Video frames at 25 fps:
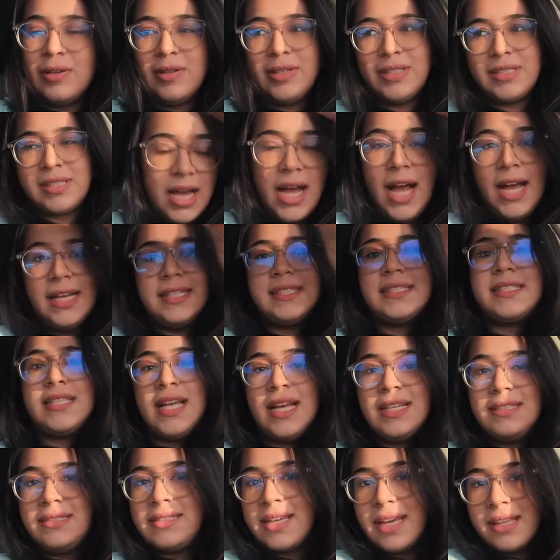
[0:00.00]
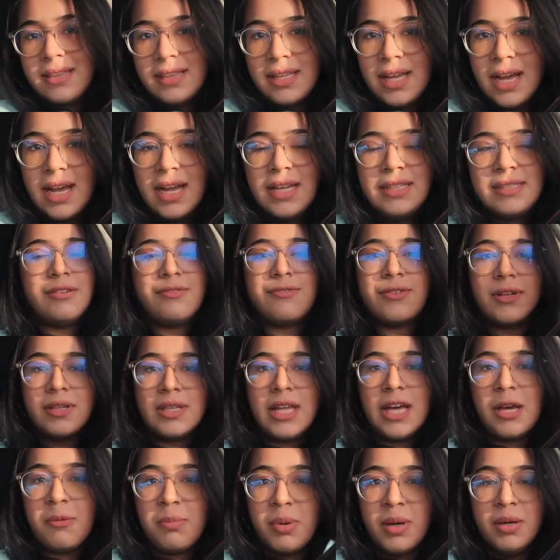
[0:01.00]
because I set deadlines for
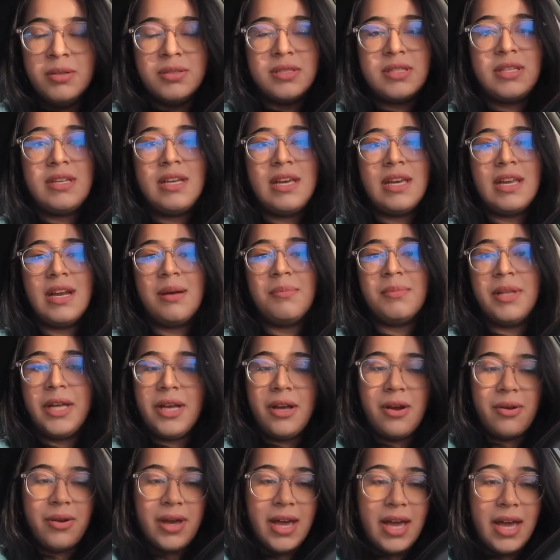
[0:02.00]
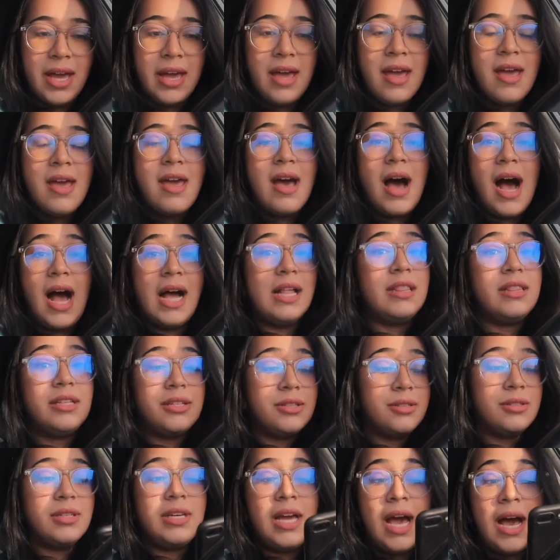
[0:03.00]
like posting and I'm like, okay, I
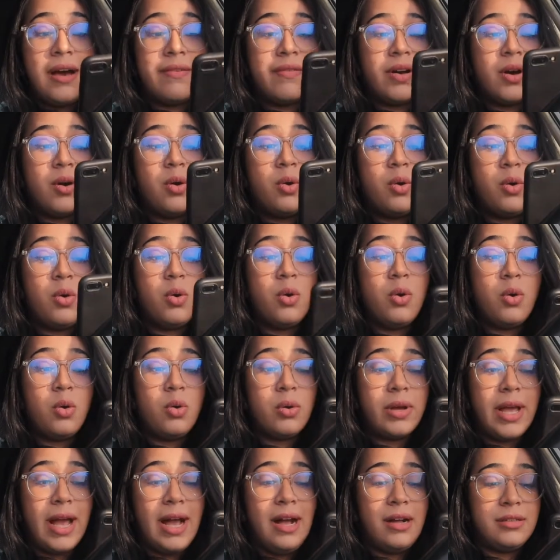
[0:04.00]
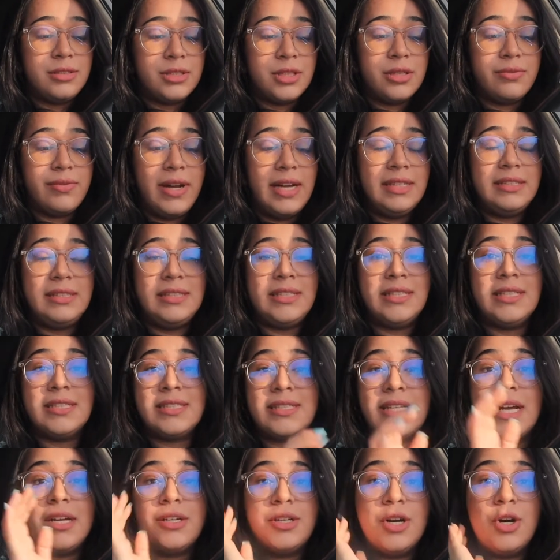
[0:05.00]
literally have a whole calendar of ideas
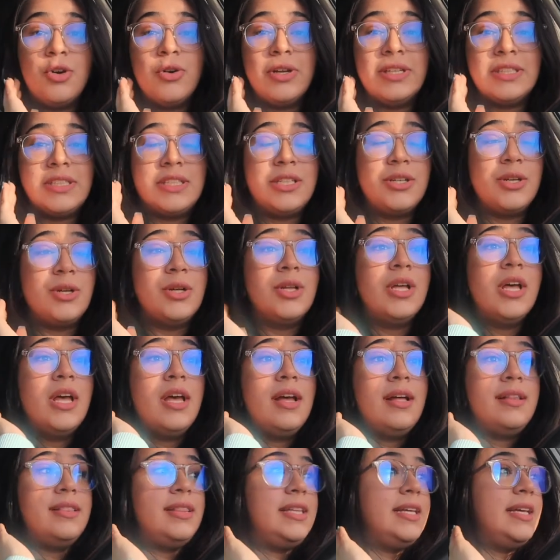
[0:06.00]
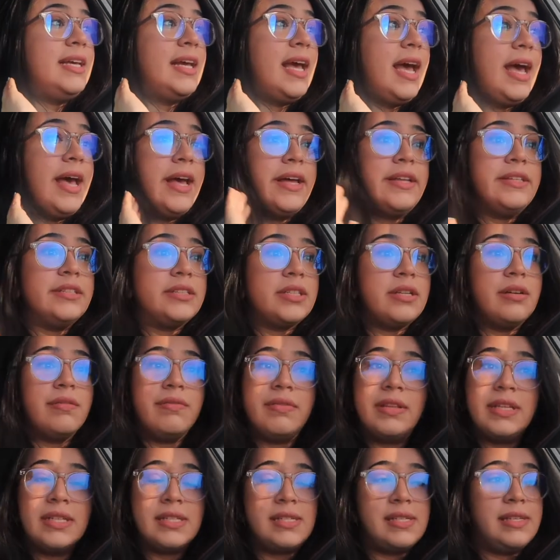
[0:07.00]
that go until the end
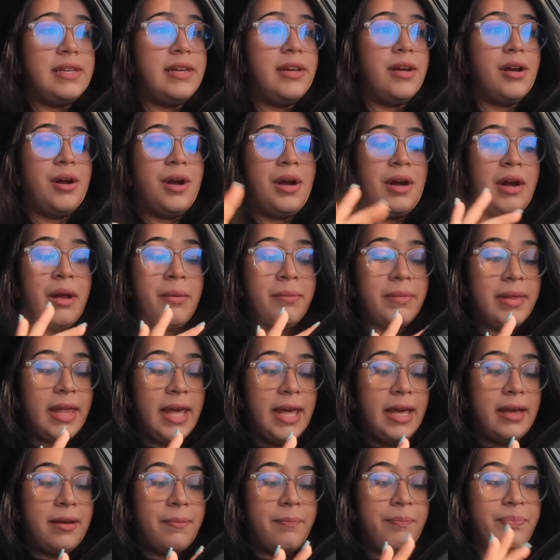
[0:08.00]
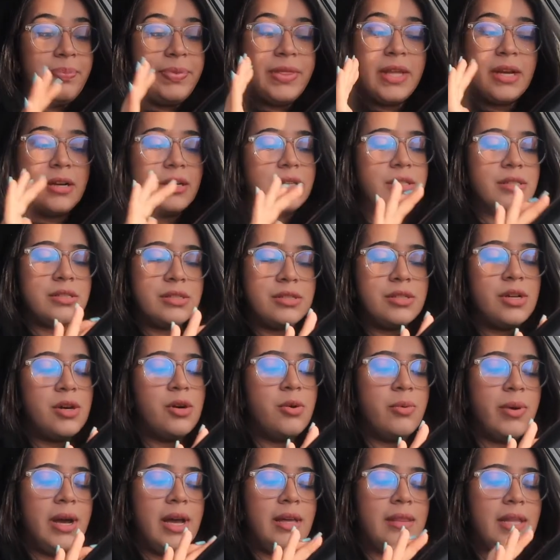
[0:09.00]
of this year. And I'm like, there is
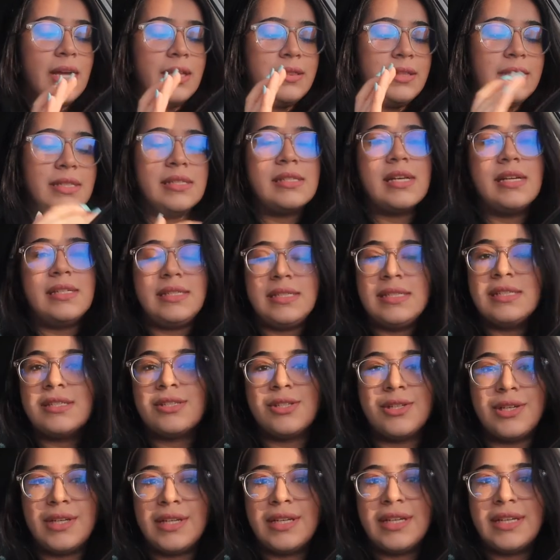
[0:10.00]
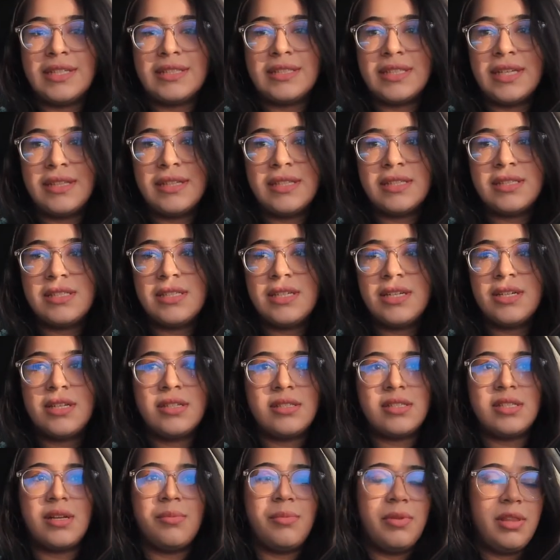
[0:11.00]
no way that these ideas are gonna get done this year.
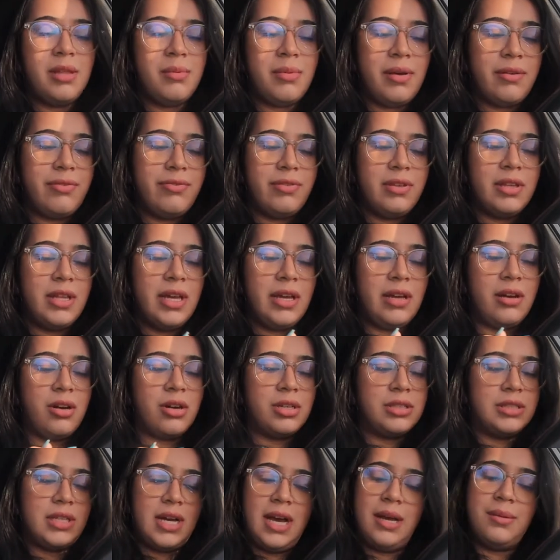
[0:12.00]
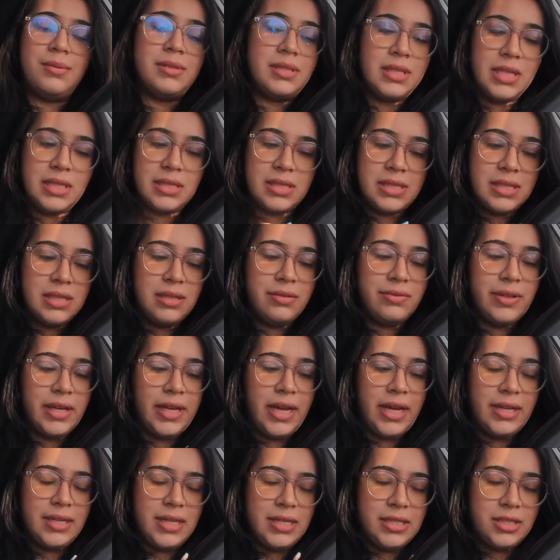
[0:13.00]
And some of them I feel like are time sensitive,
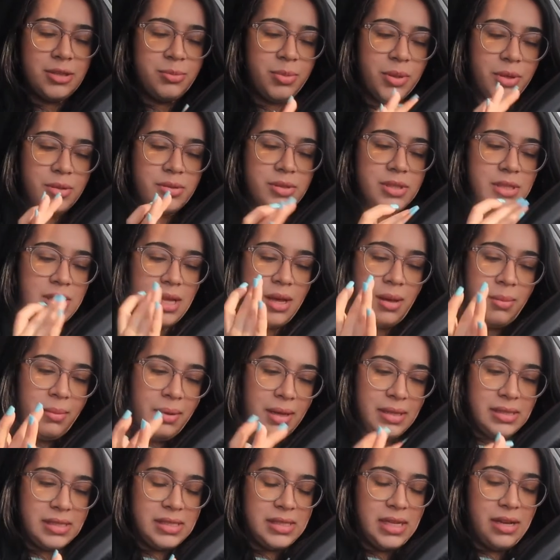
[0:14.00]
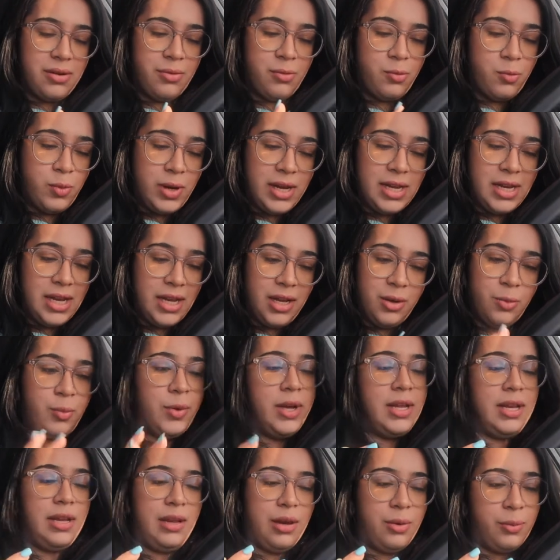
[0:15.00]
like I need to post them instead of waiting and
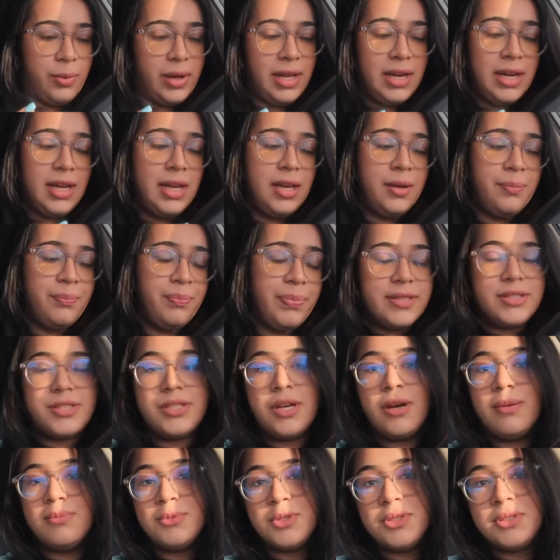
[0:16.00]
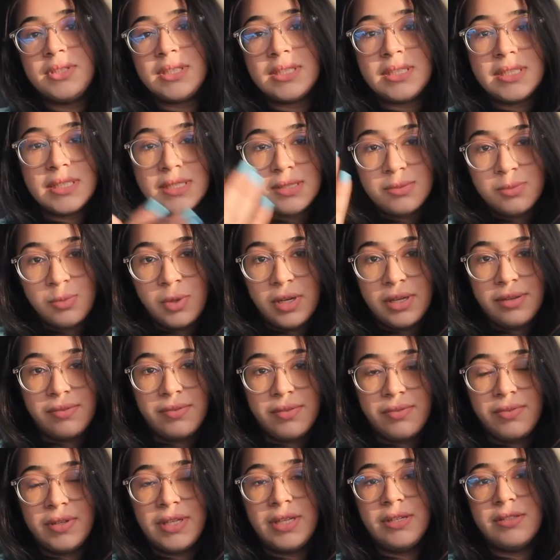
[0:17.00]
waiting and waiting. So I'm, um, this is one of
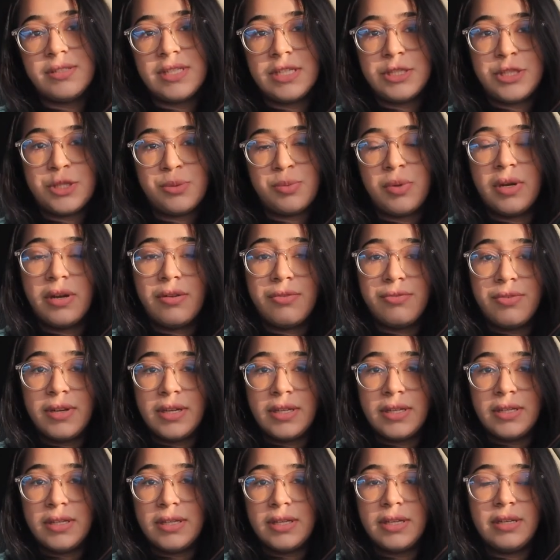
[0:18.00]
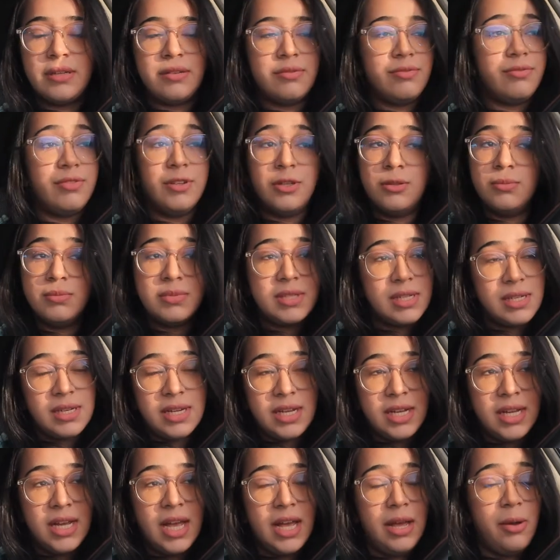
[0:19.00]
the videos I just wanted to fun film
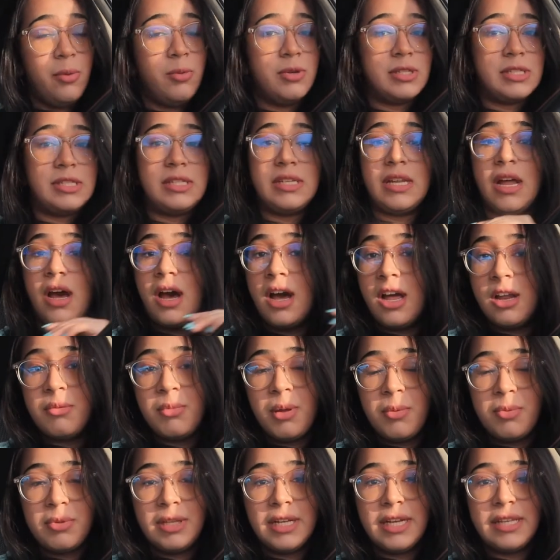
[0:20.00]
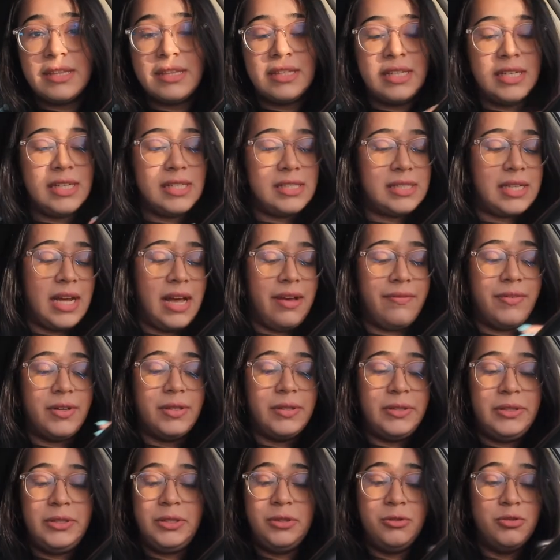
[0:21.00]
today. It was not on my plan list. I have a
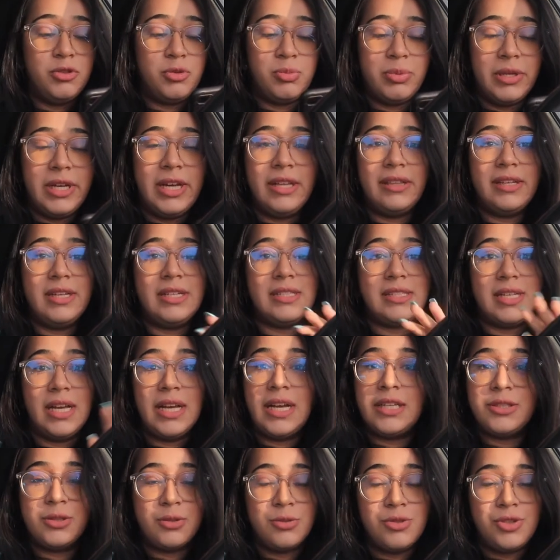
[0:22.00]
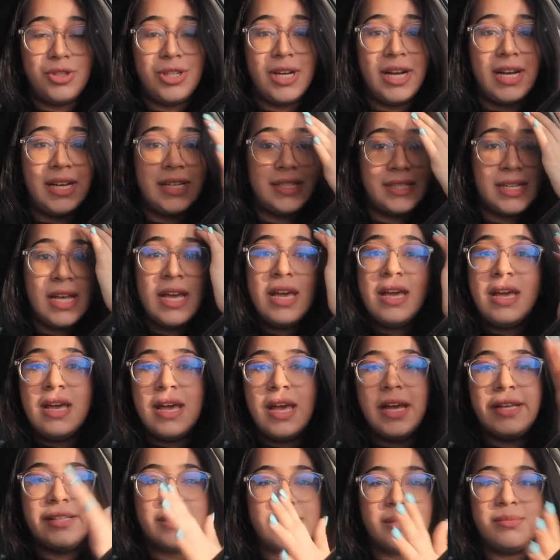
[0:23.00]
huge plan list, like I told you guys.
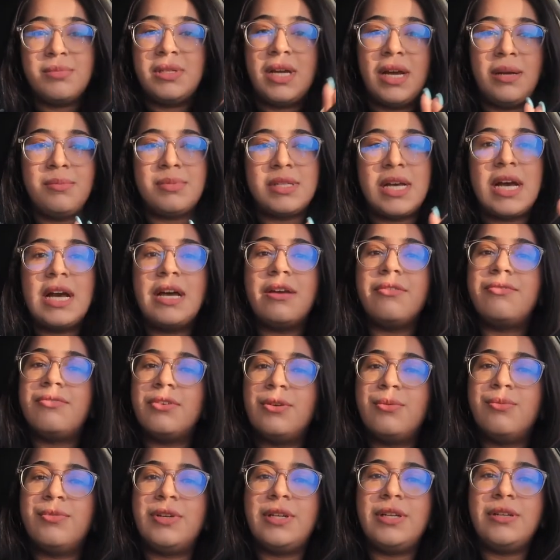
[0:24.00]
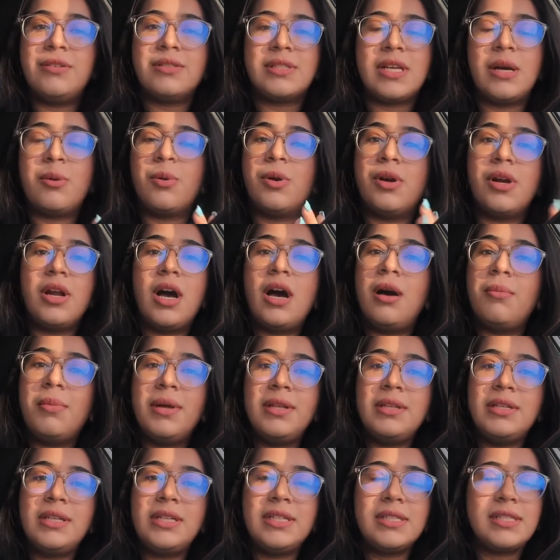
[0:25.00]
And sometimes I film videos that were not on
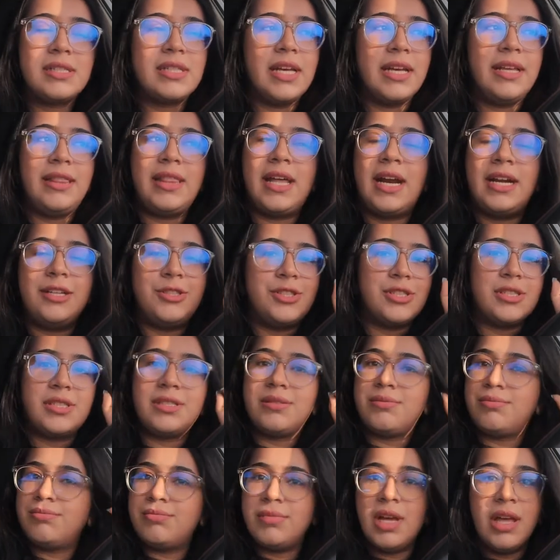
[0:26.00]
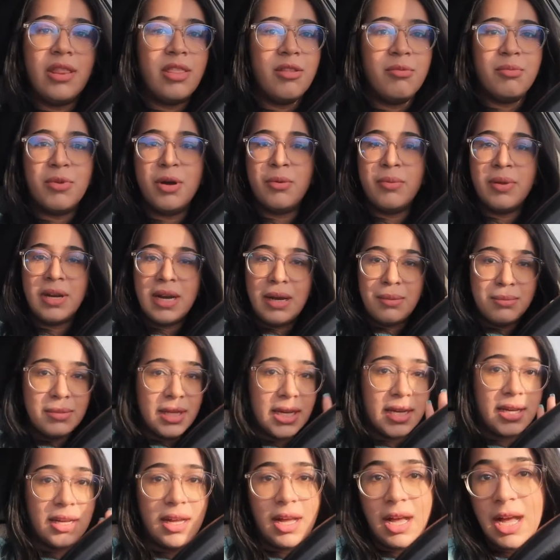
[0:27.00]
my list, like that I just in the moment I'm
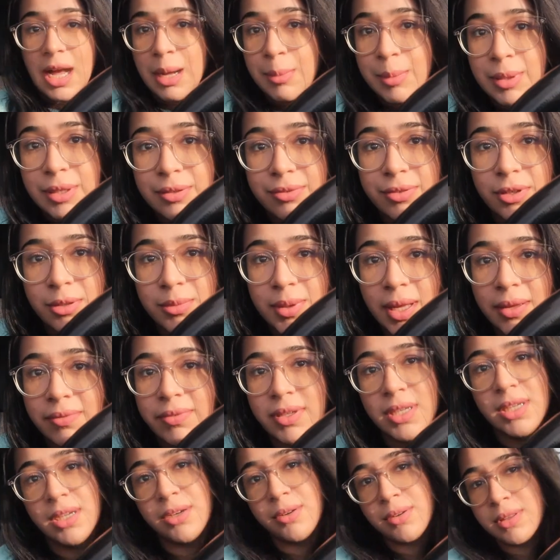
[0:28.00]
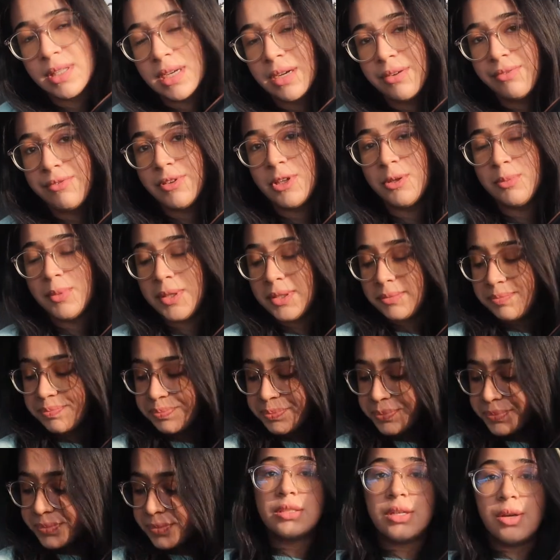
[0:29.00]
like, I'm gonna film that video and then I film it.
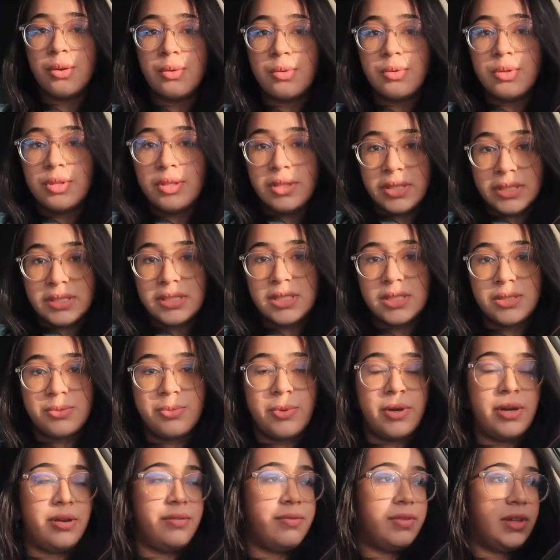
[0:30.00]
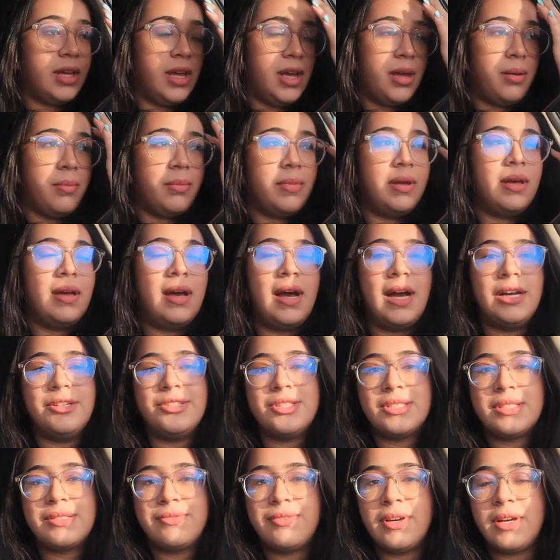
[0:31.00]
So this is one of them. I
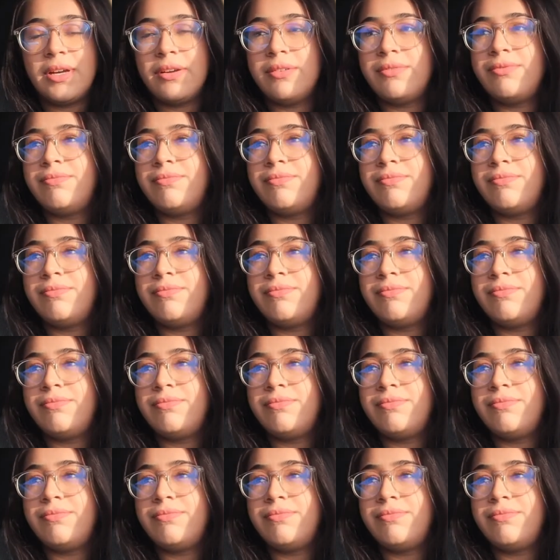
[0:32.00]
just felt